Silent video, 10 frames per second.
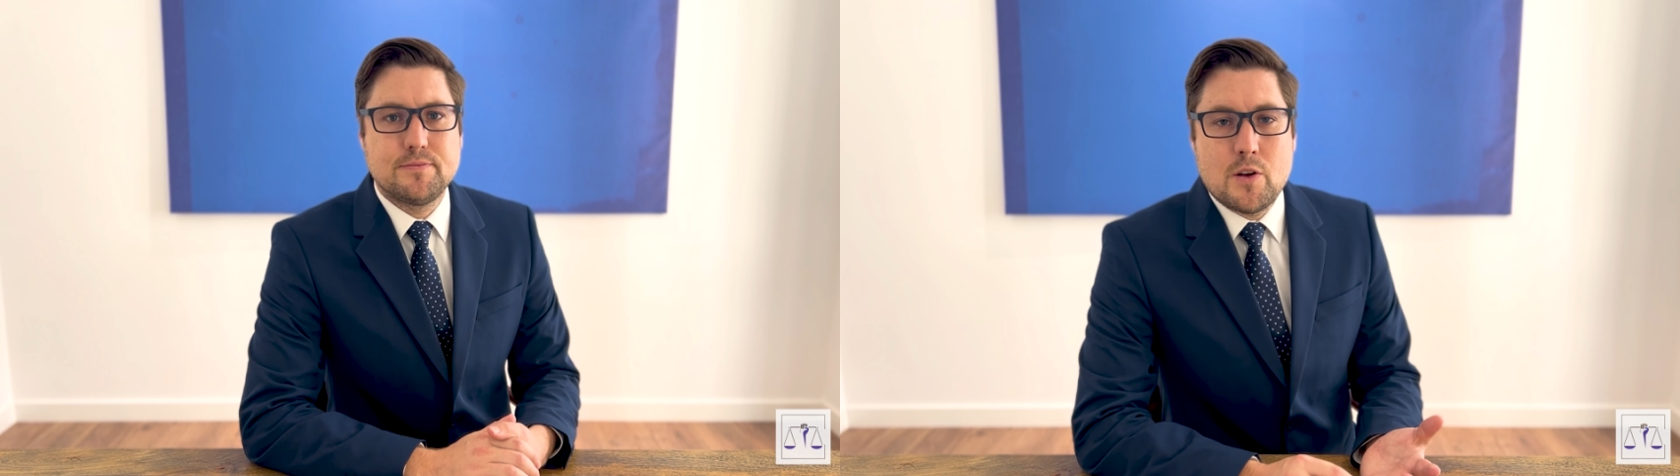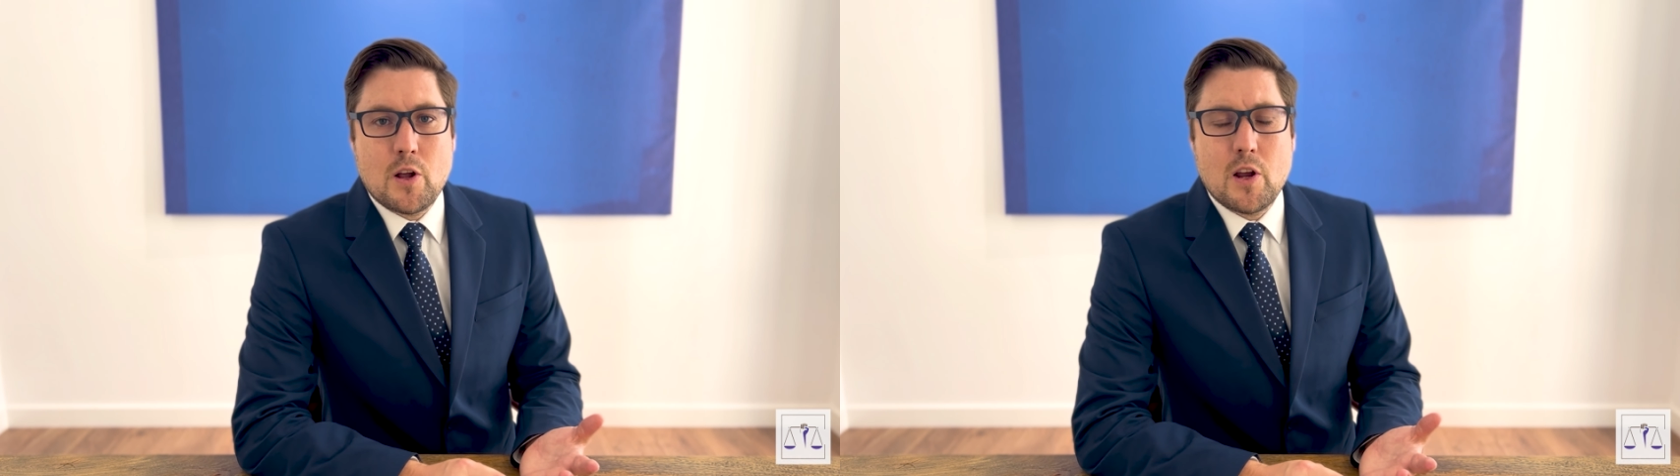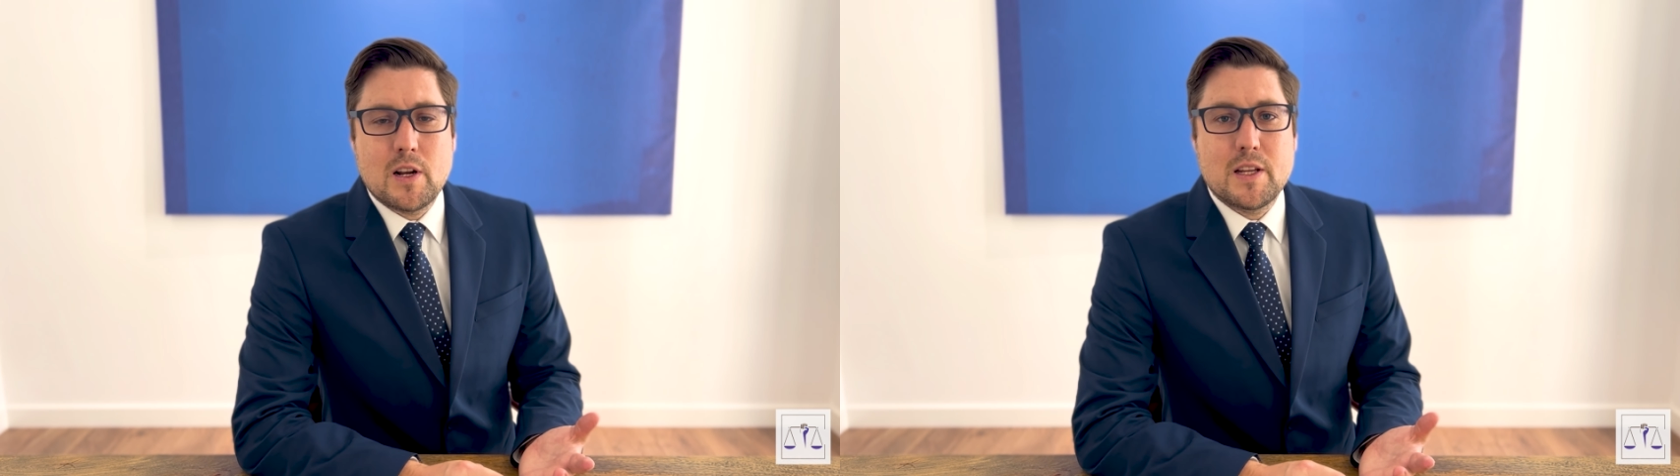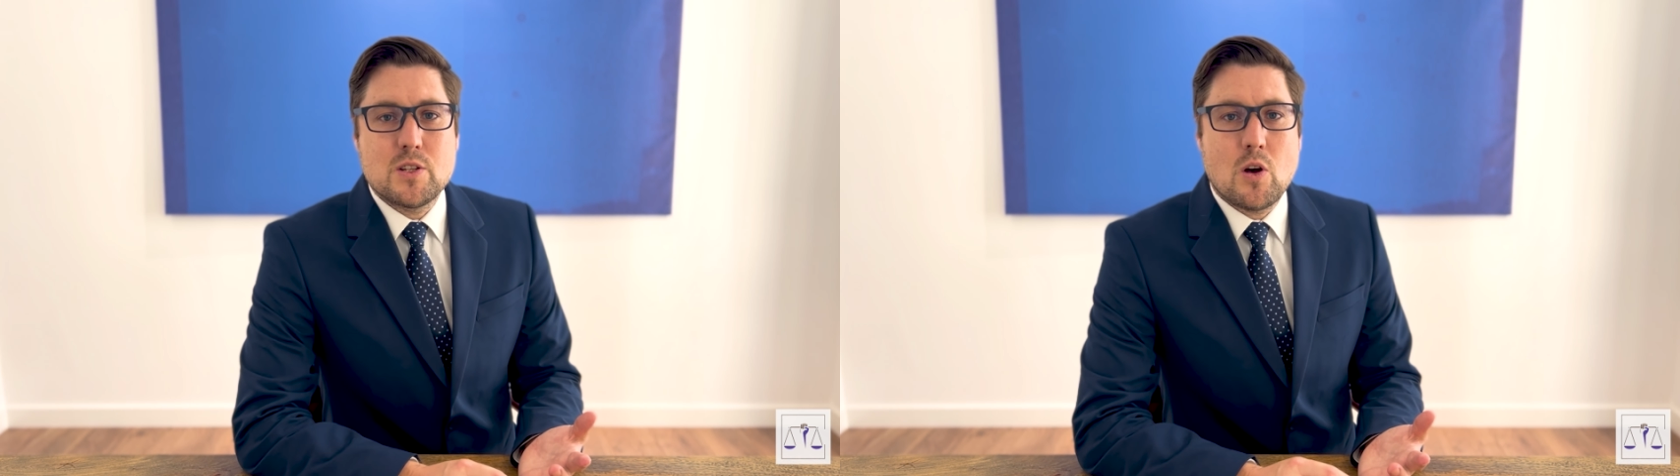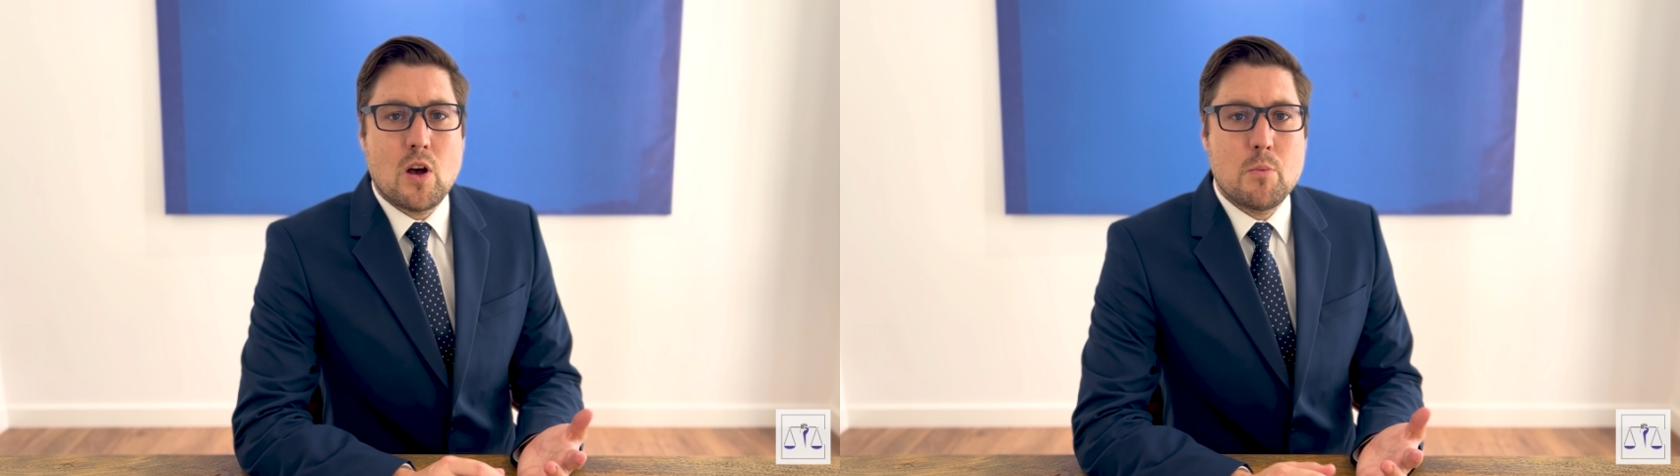Not only
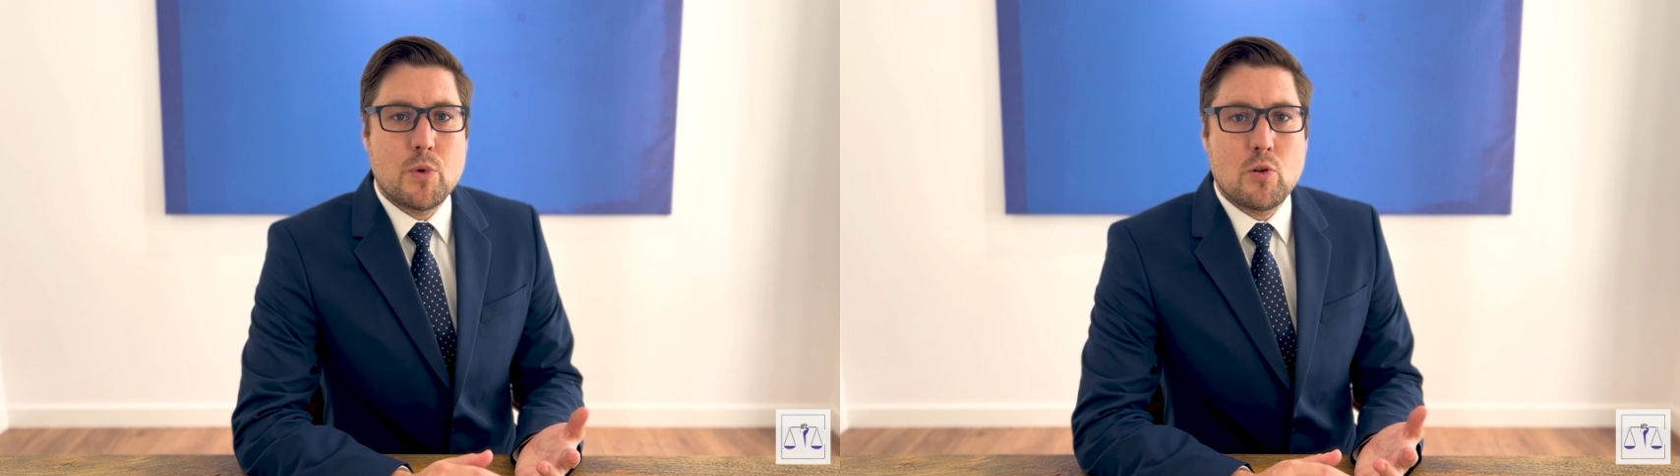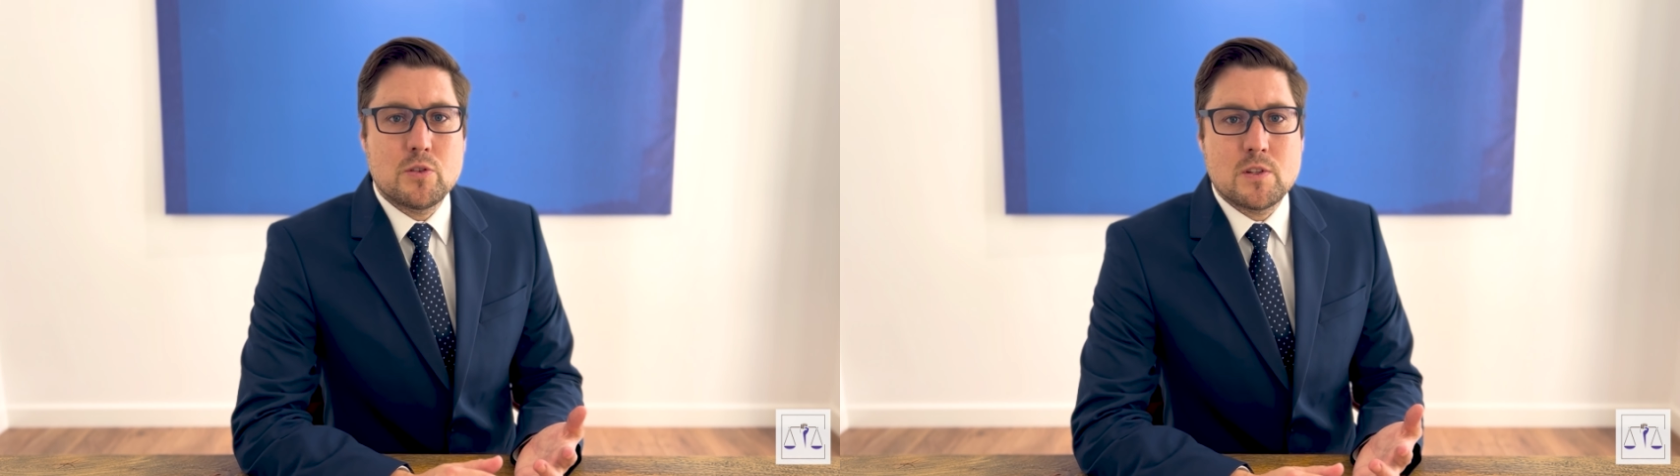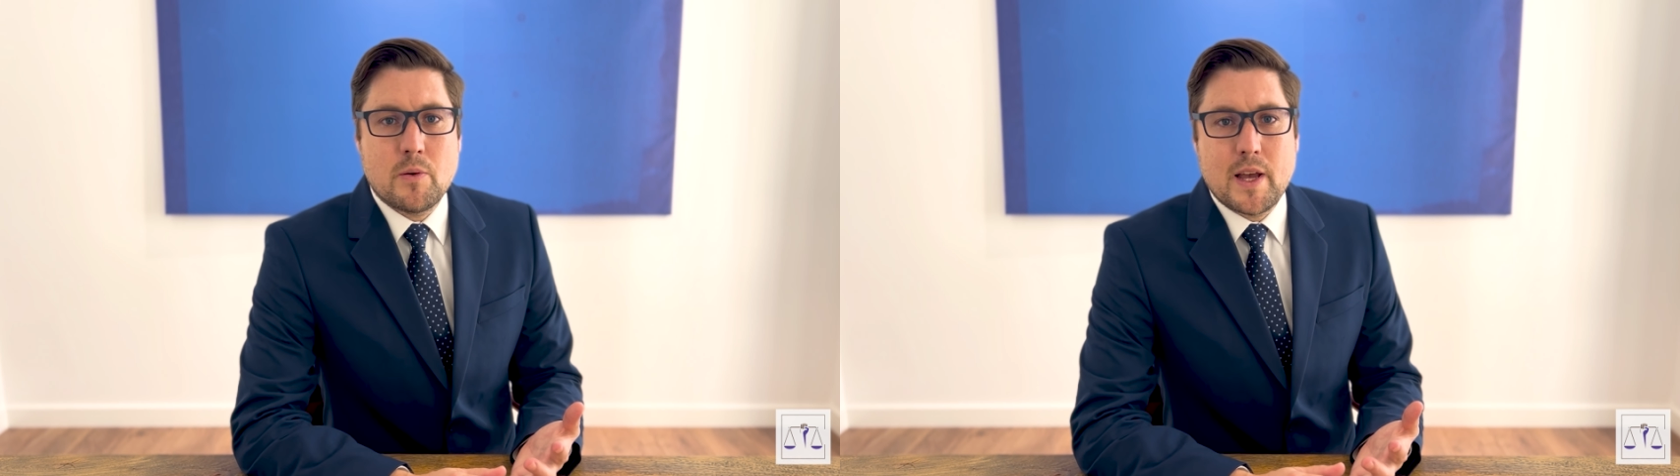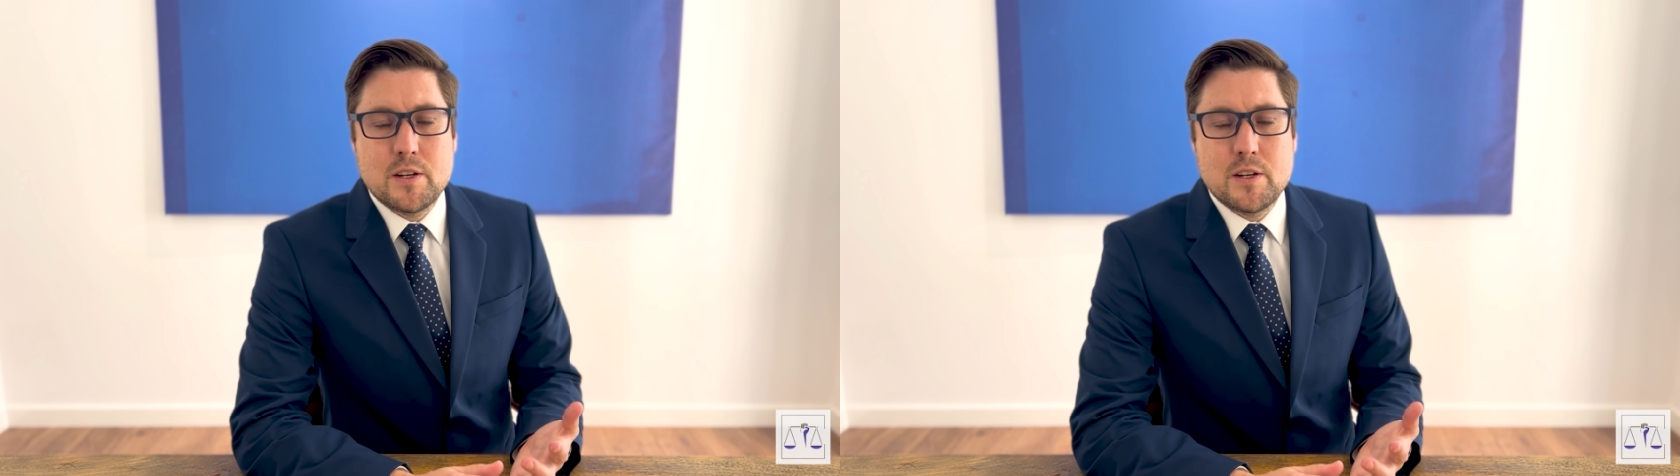time, but also our